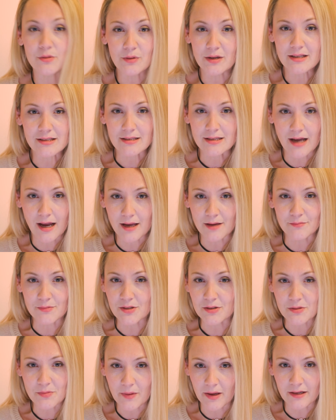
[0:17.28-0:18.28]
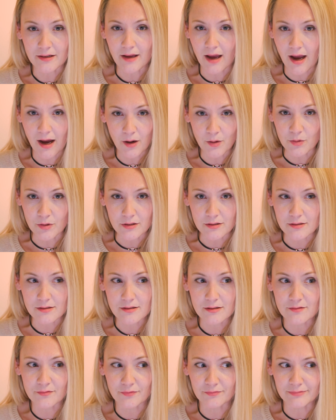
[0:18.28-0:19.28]
who has time to spend
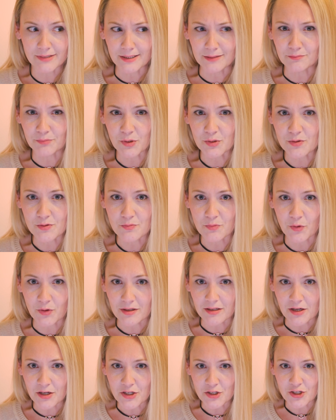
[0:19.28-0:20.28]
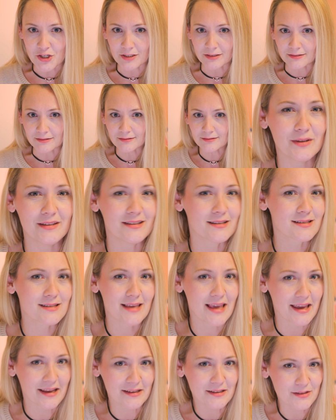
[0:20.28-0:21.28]
hours in post-production when there's
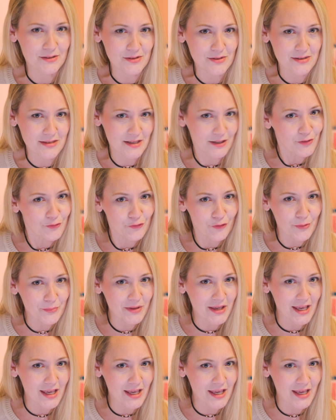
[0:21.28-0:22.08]
candy to steal from